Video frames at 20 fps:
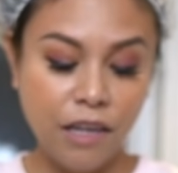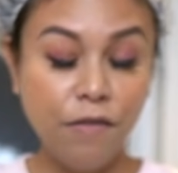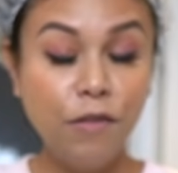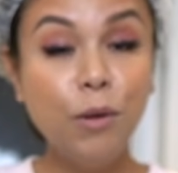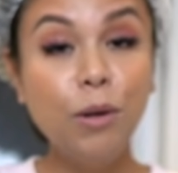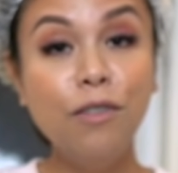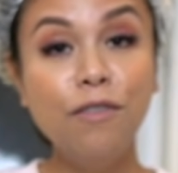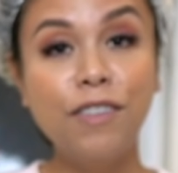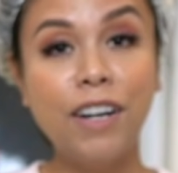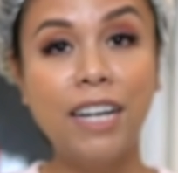If you
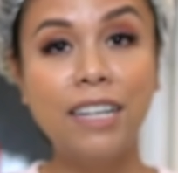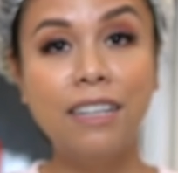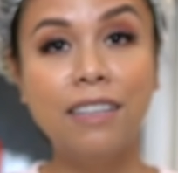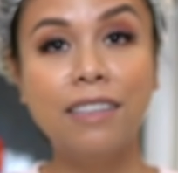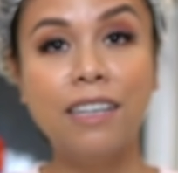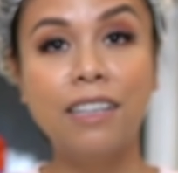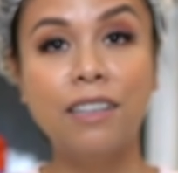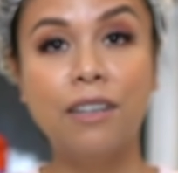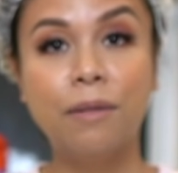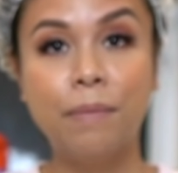are finding
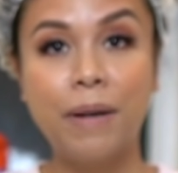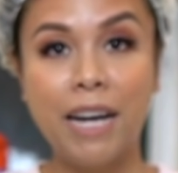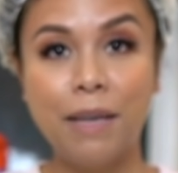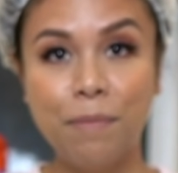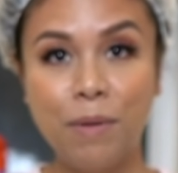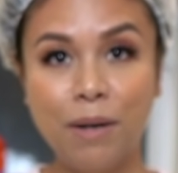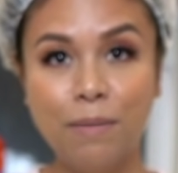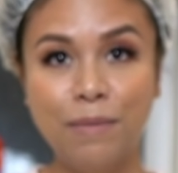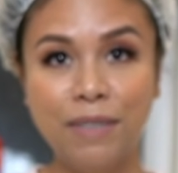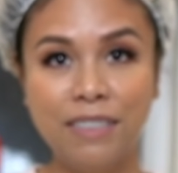that your bath
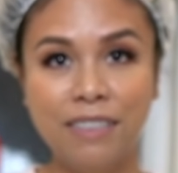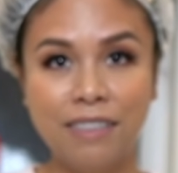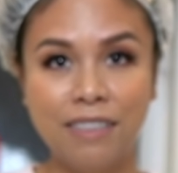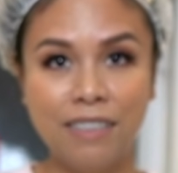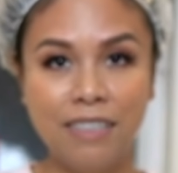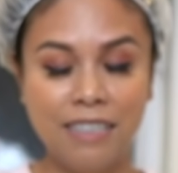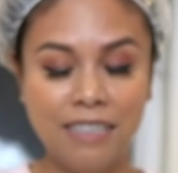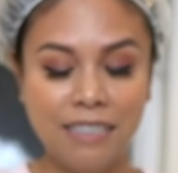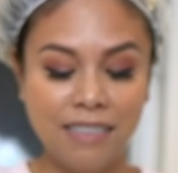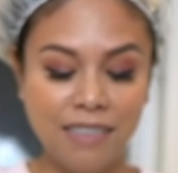bomb
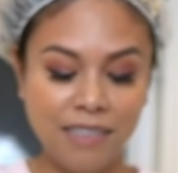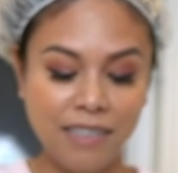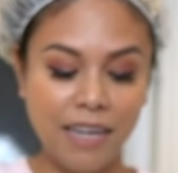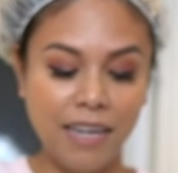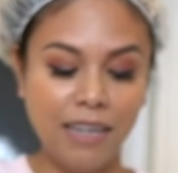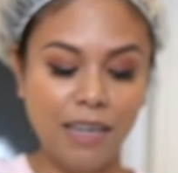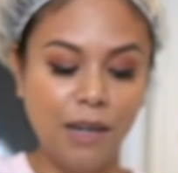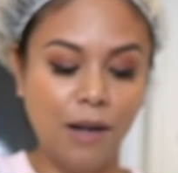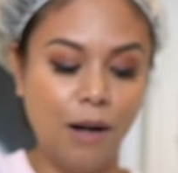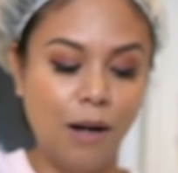business is
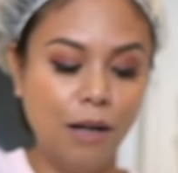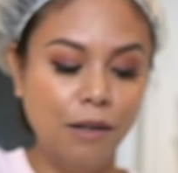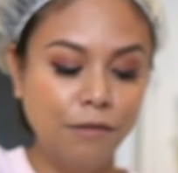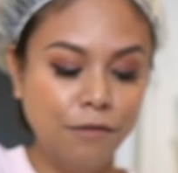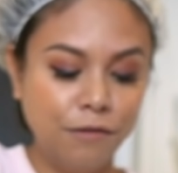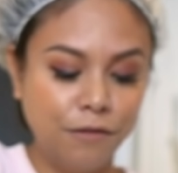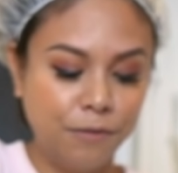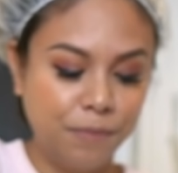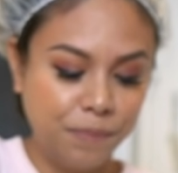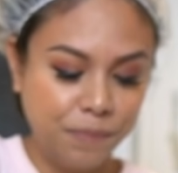taking
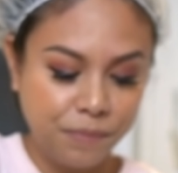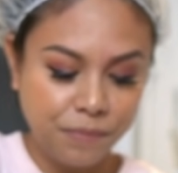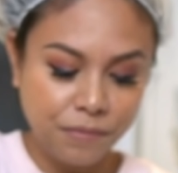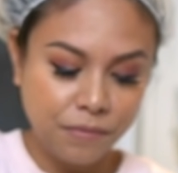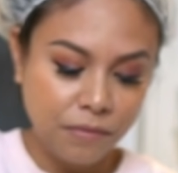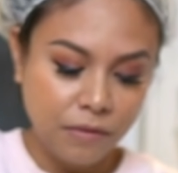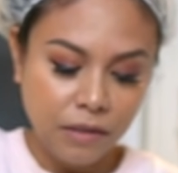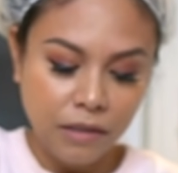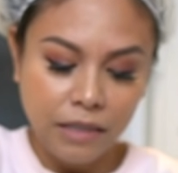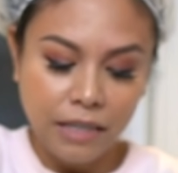off,
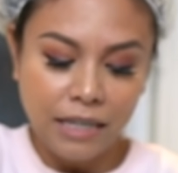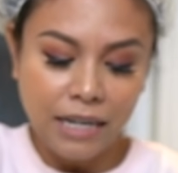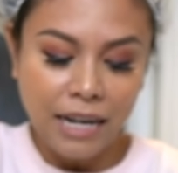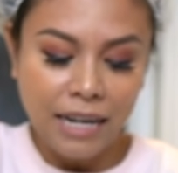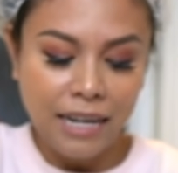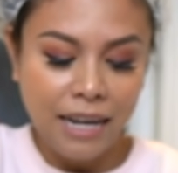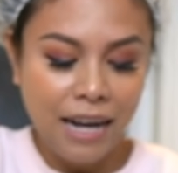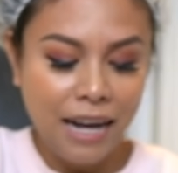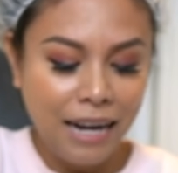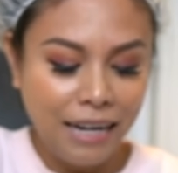then I
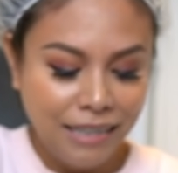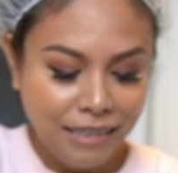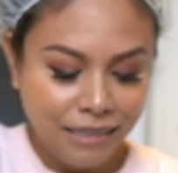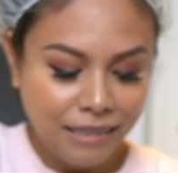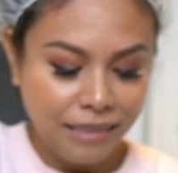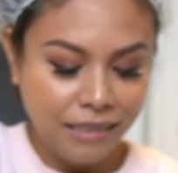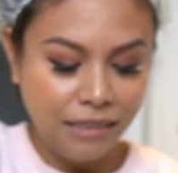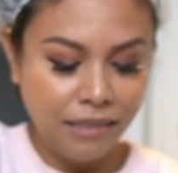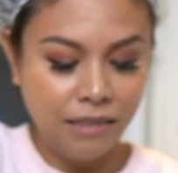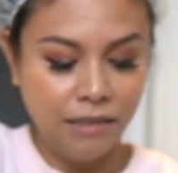
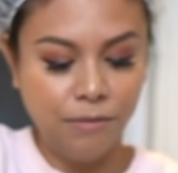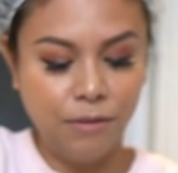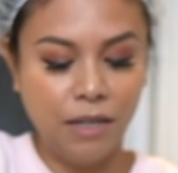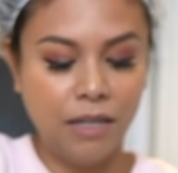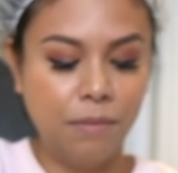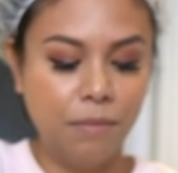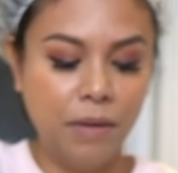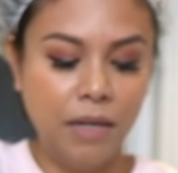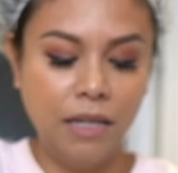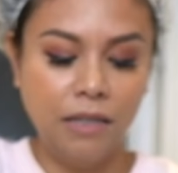highly
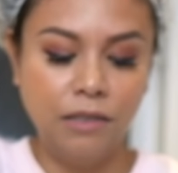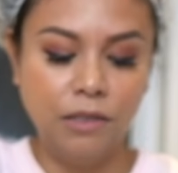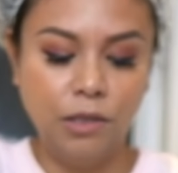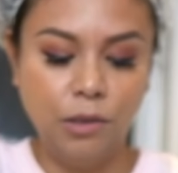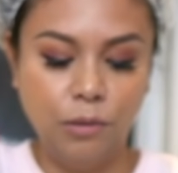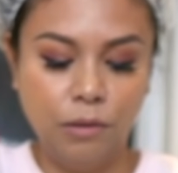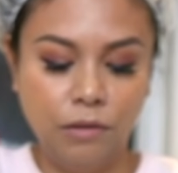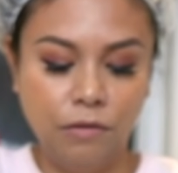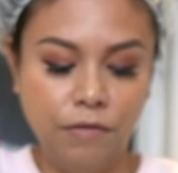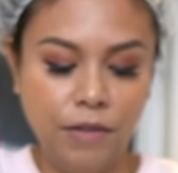recommend
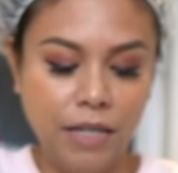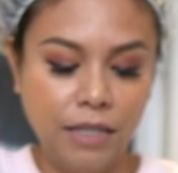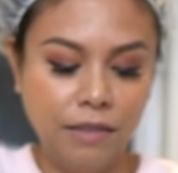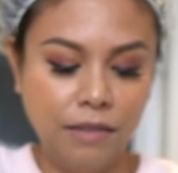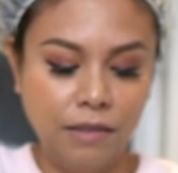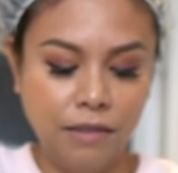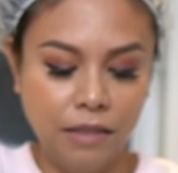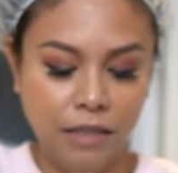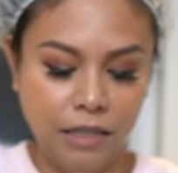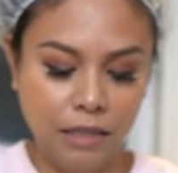you
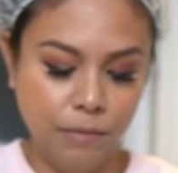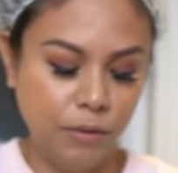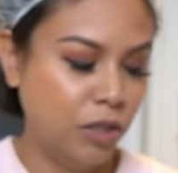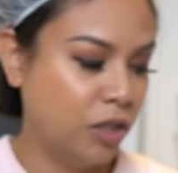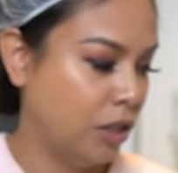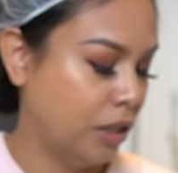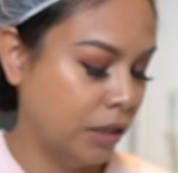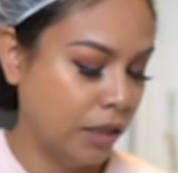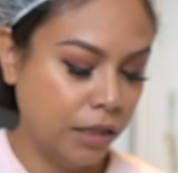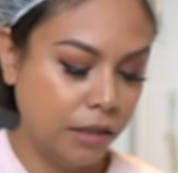invest in a
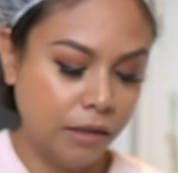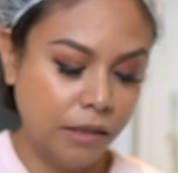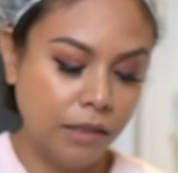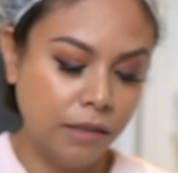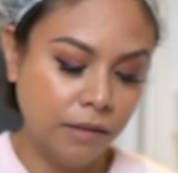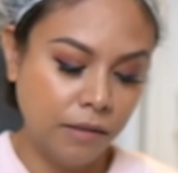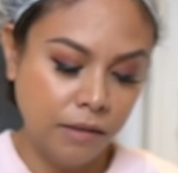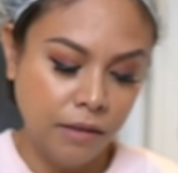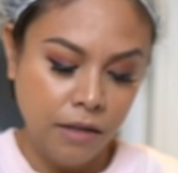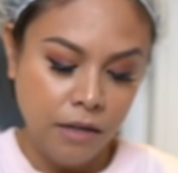machine like
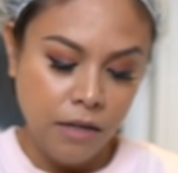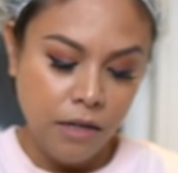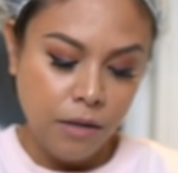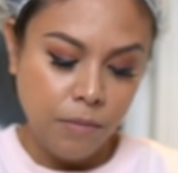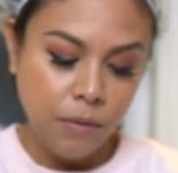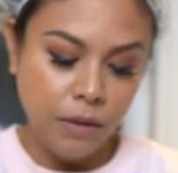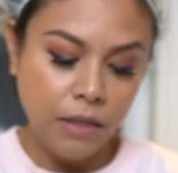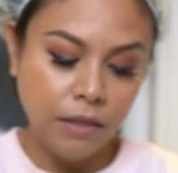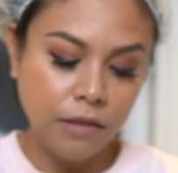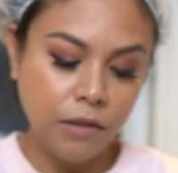this,
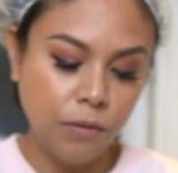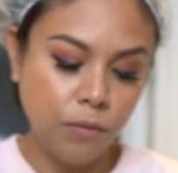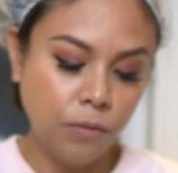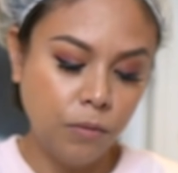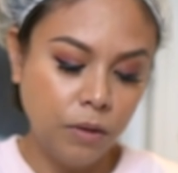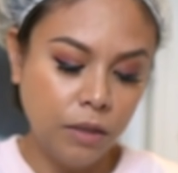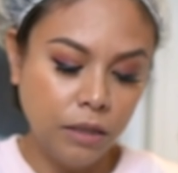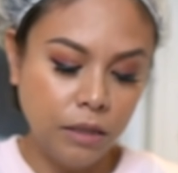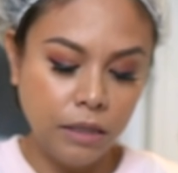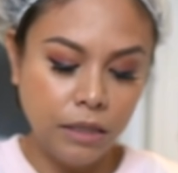because it
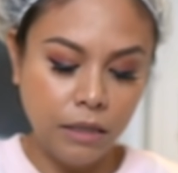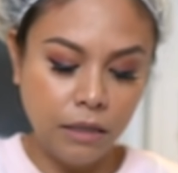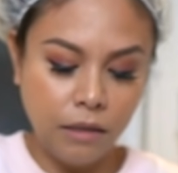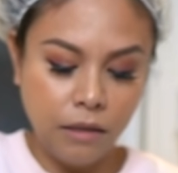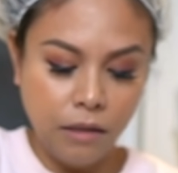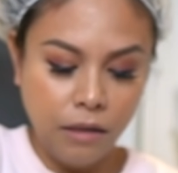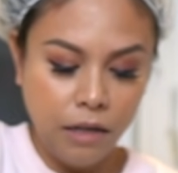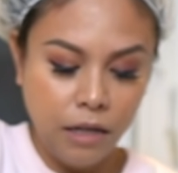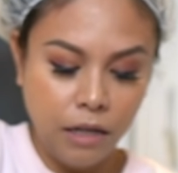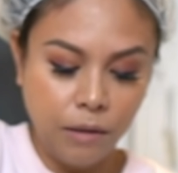really
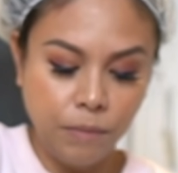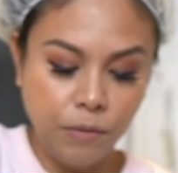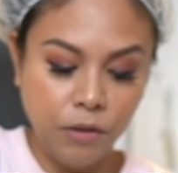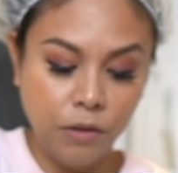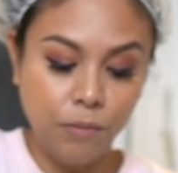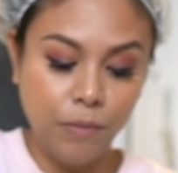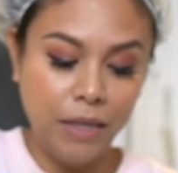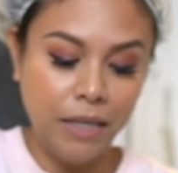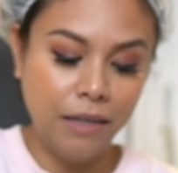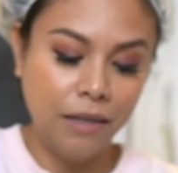helps you
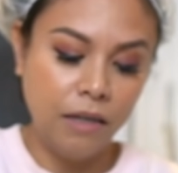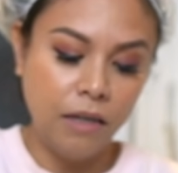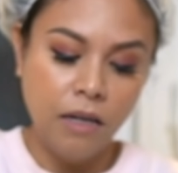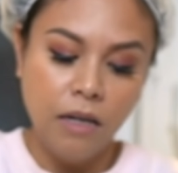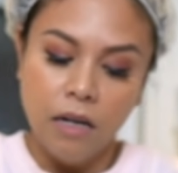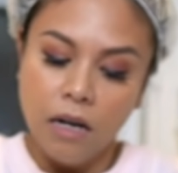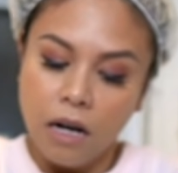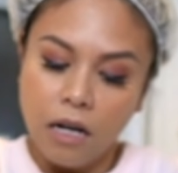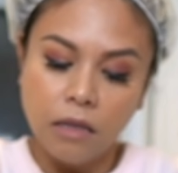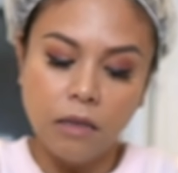make
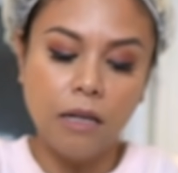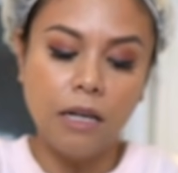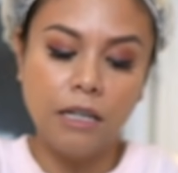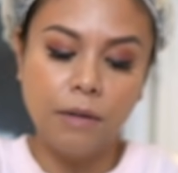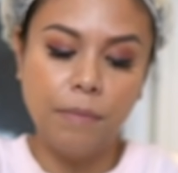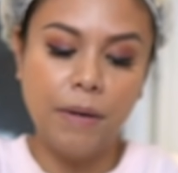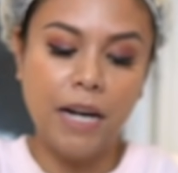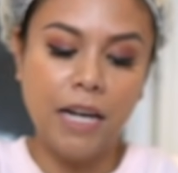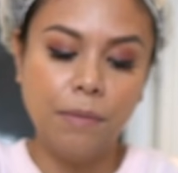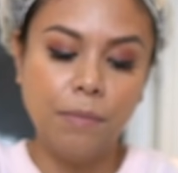a lot
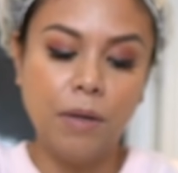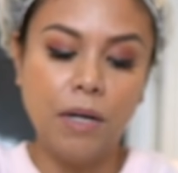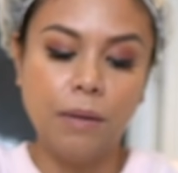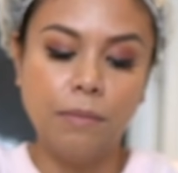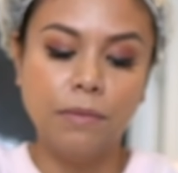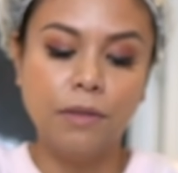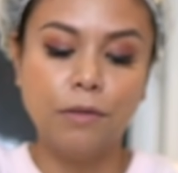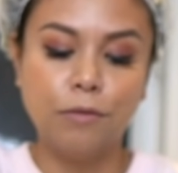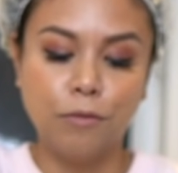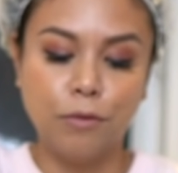of bath
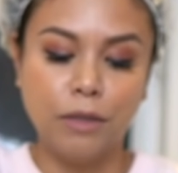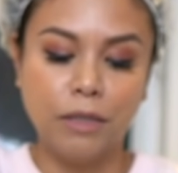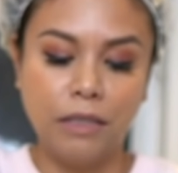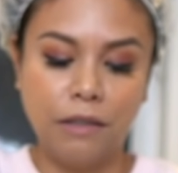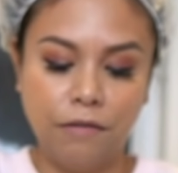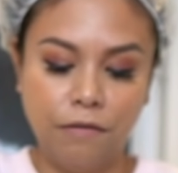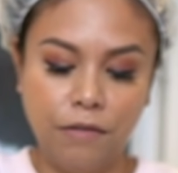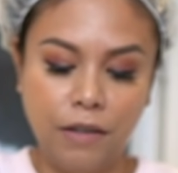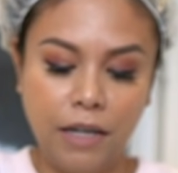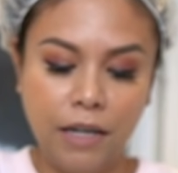bombs really
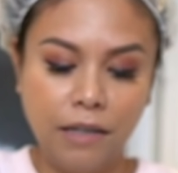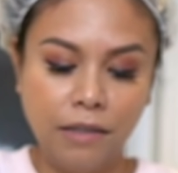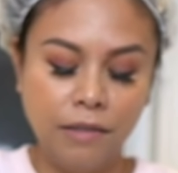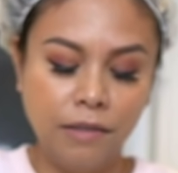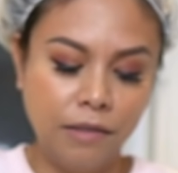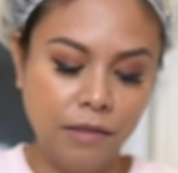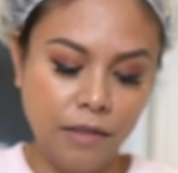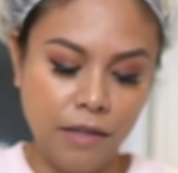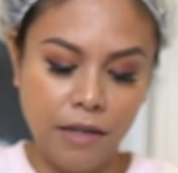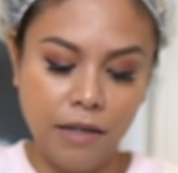
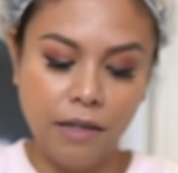fast.